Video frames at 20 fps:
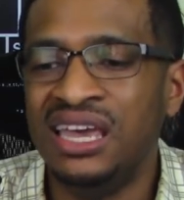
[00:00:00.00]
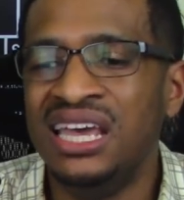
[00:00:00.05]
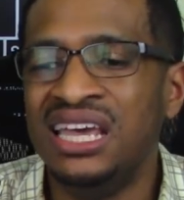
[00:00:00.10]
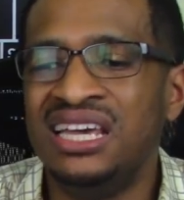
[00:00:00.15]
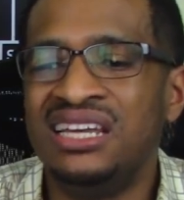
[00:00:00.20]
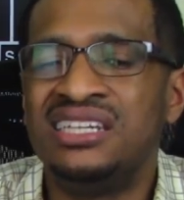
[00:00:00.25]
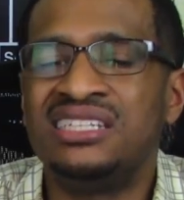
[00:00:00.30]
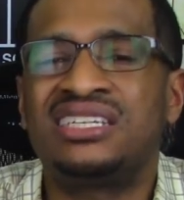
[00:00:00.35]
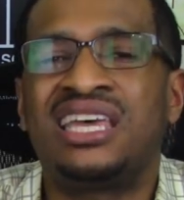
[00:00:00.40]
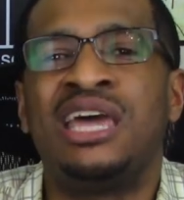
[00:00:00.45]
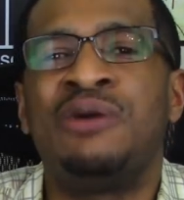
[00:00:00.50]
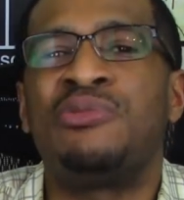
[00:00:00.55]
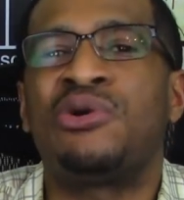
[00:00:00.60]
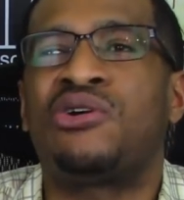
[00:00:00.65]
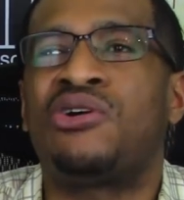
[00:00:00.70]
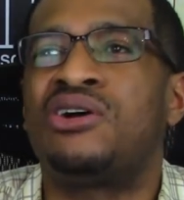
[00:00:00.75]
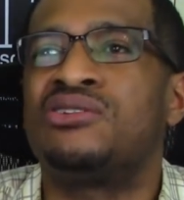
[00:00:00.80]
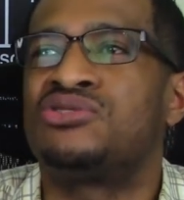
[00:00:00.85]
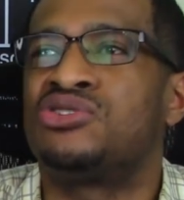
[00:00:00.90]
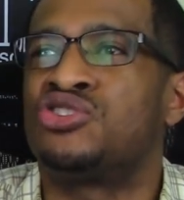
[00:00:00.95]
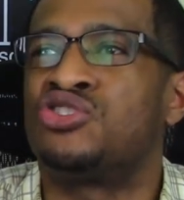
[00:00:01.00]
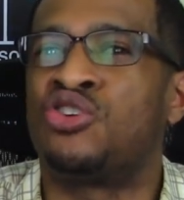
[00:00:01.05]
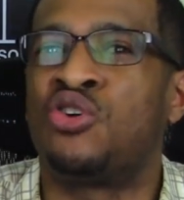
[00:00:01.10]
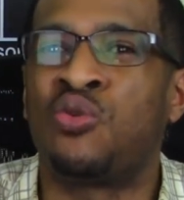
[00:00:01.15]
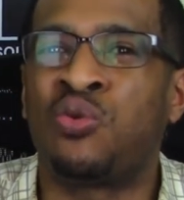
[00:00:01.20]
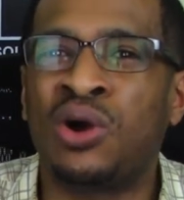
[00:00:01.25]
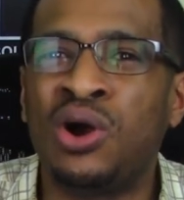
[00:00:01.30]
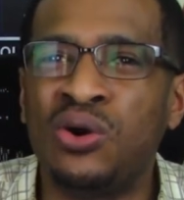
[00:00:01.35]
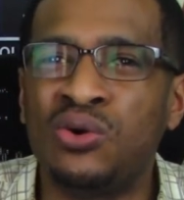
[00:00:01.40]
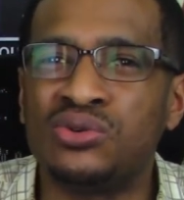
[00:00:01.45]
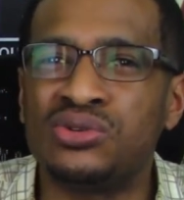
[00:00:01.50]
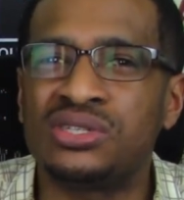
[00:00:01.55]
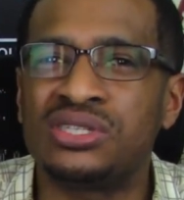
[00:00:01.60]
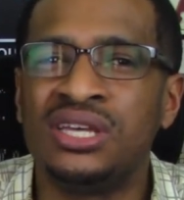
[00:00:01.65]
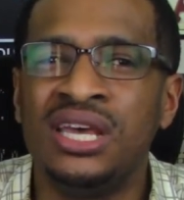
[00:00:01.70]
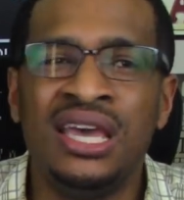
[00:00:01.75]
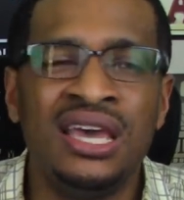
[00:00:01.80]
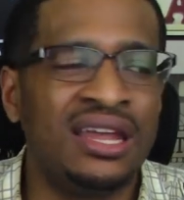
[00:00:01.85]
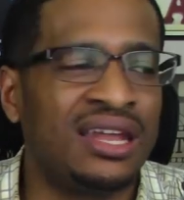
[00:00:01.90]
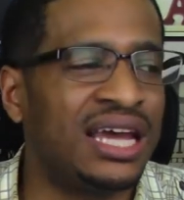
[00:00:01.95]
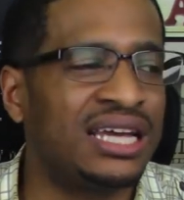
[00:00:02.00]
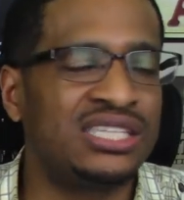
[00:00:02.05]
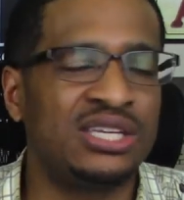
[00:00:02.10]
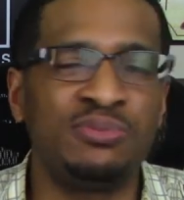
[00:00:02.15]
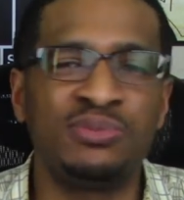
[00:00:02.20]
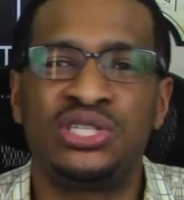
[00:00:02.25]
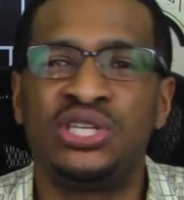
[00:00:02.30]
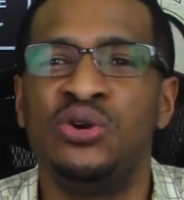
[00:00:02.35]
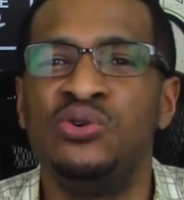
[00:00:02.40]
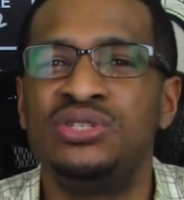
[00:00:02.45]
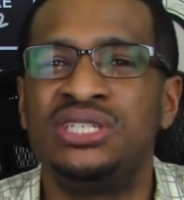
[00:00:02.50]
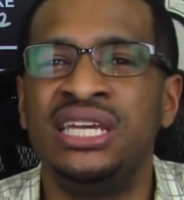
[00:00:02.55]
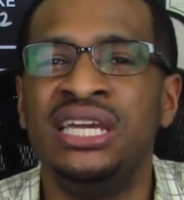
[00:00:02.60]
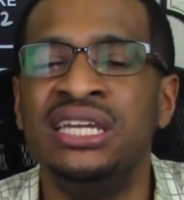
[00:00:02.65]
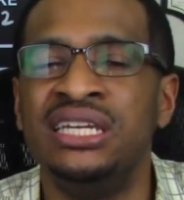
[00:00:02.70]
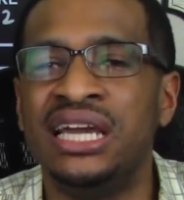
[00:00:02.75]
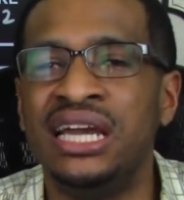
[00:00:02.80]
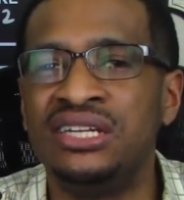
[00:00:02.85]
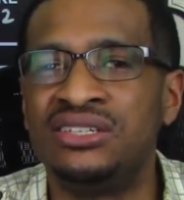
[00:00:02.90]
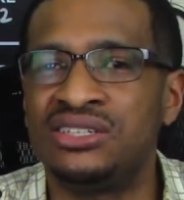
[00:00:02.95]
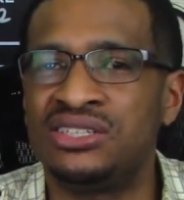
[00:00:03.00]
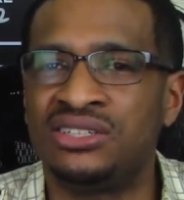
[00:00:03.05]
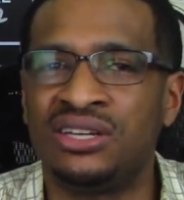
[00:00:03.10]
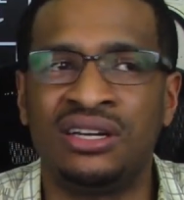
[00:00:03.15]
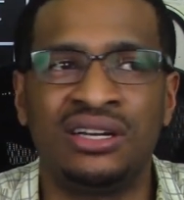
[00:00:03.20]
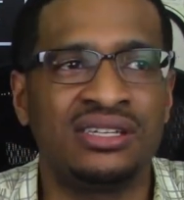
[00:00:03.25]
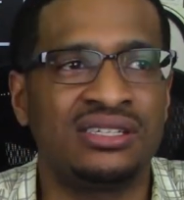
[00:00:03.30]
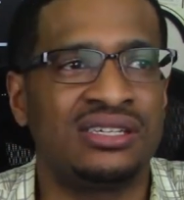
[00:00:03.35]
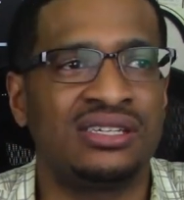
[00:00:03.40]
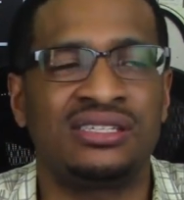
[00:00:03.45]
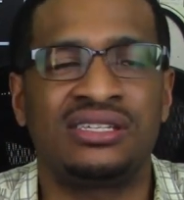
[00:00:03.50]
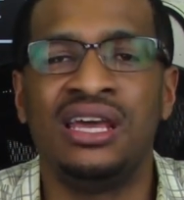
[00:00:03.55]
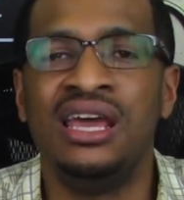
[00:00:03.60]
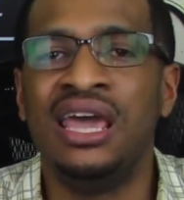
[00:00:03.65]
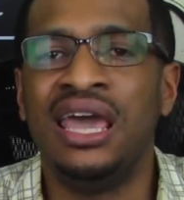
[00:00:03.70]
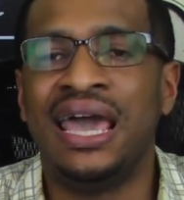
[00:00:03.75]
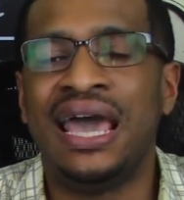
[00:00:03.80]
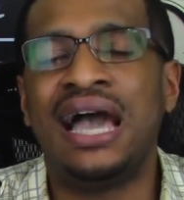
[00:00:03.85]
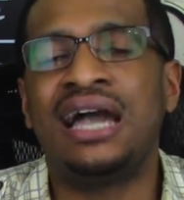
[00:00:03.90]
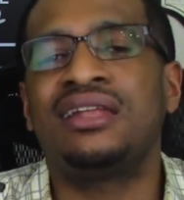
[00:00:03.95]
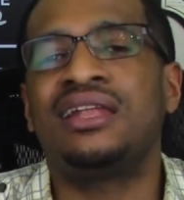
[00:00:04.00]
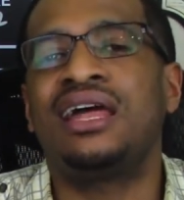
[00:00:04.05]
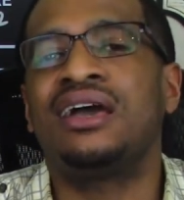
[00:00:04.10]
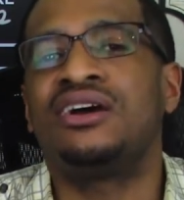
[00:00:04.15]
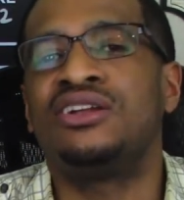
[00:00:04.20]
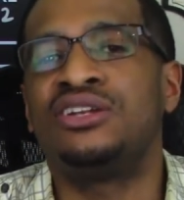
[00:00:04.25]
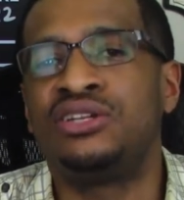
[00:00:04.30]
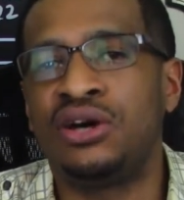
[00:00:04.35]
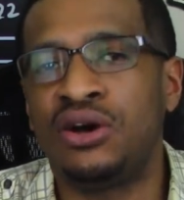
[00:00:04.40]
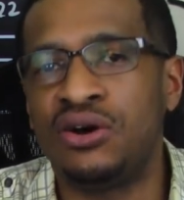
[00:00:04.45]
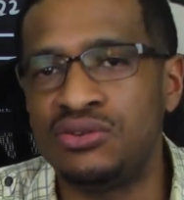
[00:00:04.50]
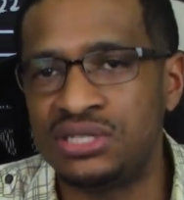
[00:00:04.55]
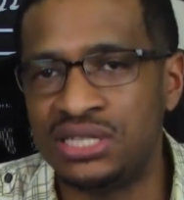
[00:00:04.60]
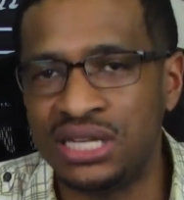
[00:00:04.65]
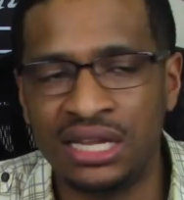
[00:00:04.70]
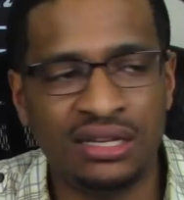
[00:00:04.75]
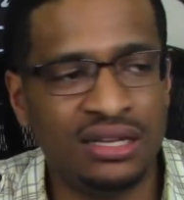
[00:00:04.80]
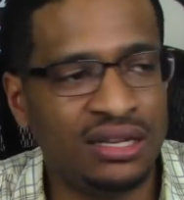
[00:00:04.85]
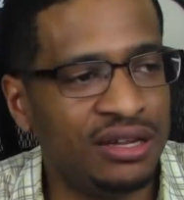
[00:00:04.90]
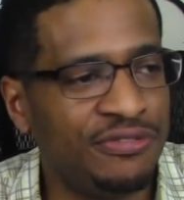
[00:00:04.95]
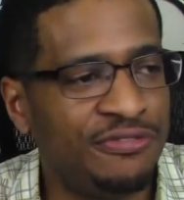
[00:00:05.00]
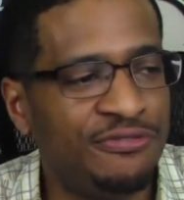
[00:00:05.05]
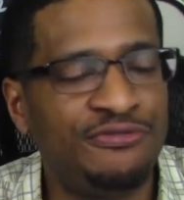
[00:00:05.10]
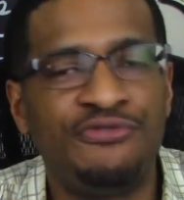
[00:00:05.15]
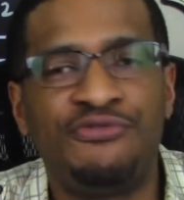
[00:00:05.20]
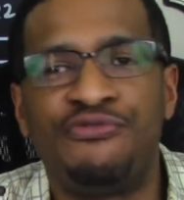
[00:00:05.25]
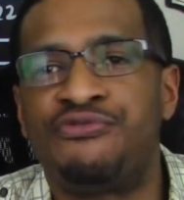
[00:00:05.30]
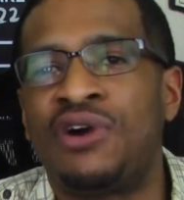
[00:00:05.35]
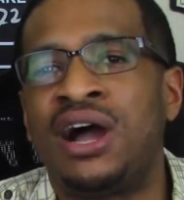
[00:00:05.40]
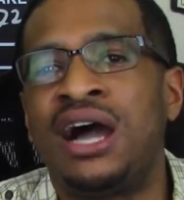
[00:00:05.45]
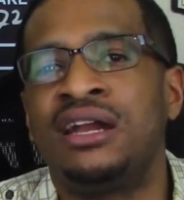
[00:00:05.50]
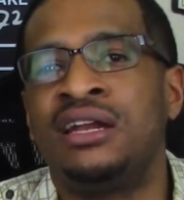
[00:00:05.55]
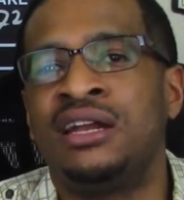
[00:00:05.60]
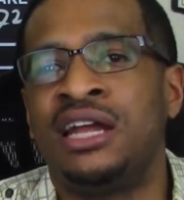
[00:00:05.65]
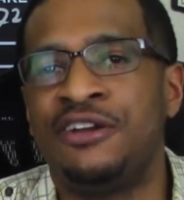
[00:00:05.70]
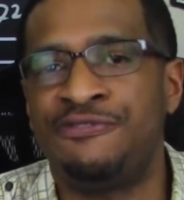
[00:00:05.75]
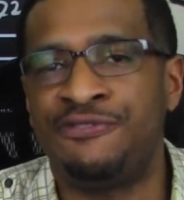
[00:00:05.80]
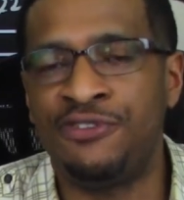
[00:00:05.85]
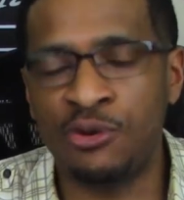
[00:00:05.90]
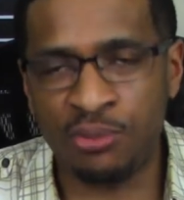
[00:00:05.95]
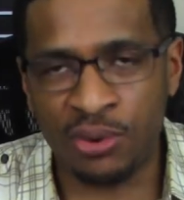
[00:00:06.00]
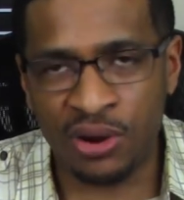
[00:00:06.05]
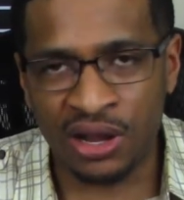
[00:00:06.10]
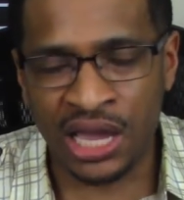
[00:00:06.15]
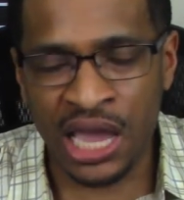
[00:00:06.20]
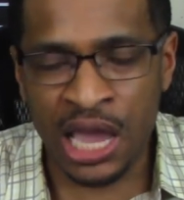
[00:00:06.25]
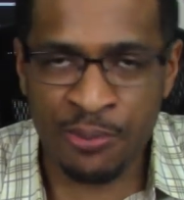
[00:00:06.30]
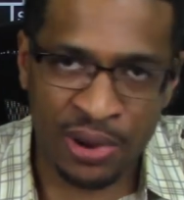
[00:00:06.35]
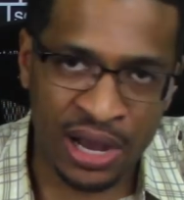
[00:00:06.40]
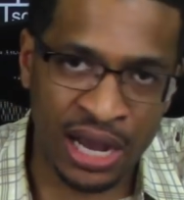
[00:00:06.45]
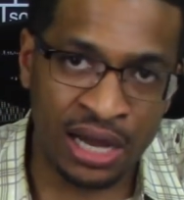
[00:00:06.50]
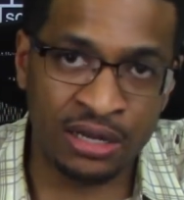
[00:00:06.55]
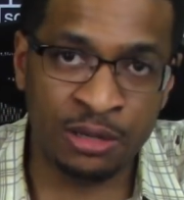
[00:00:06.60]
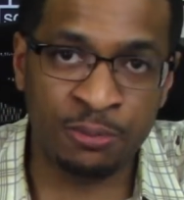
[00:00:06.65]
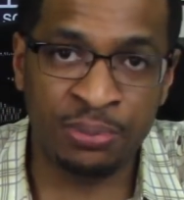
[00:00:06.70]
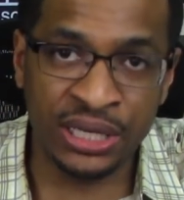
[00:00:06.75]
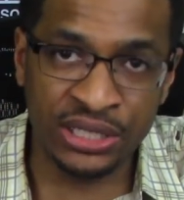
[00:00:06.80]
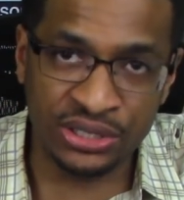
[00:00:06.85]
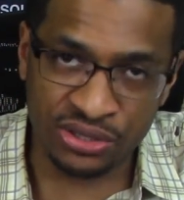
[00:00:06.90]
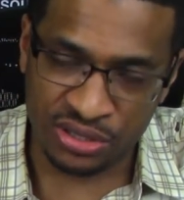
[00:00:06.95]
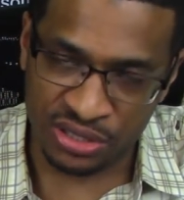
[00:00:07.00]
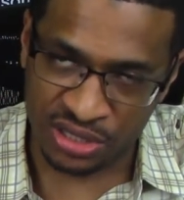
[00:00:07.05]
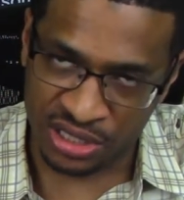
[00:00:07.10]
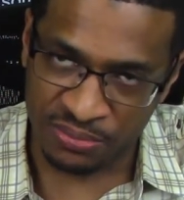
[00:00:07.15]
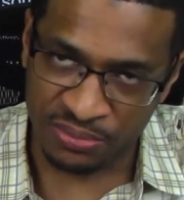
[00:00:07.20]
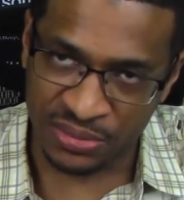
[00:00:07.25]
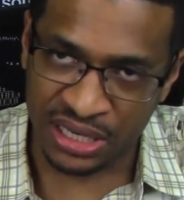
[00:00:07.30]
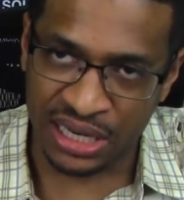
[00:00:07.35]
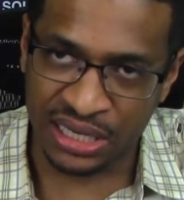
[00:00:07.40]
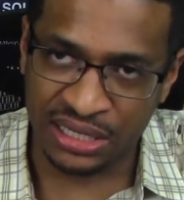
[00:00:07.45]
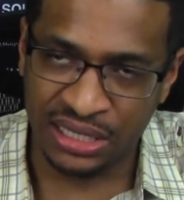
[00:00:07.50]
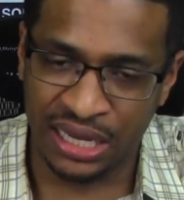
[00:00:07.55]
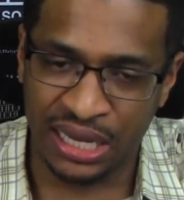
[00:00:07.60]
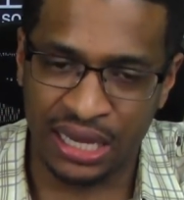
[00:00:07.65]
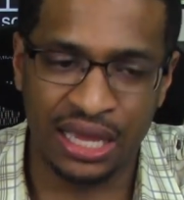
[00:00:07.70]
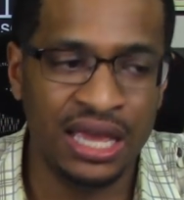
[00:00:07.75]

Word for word: It just came across as gross, like some two teenagers trying to just act like adults at the Friday night football game behind the bleachers or something like that.